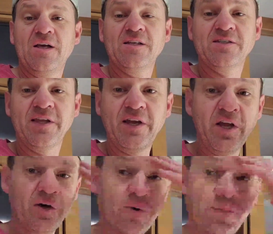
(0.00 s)
So there you
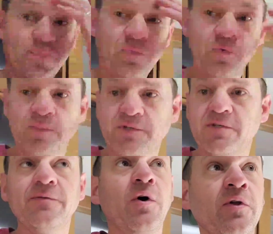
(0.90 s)
go.
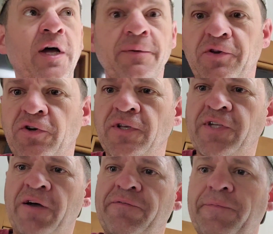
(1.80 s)
Whoops. Hold on, let me turn
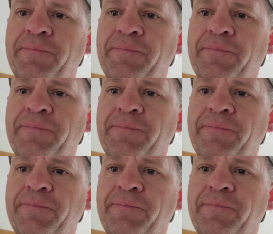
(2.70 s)
this off.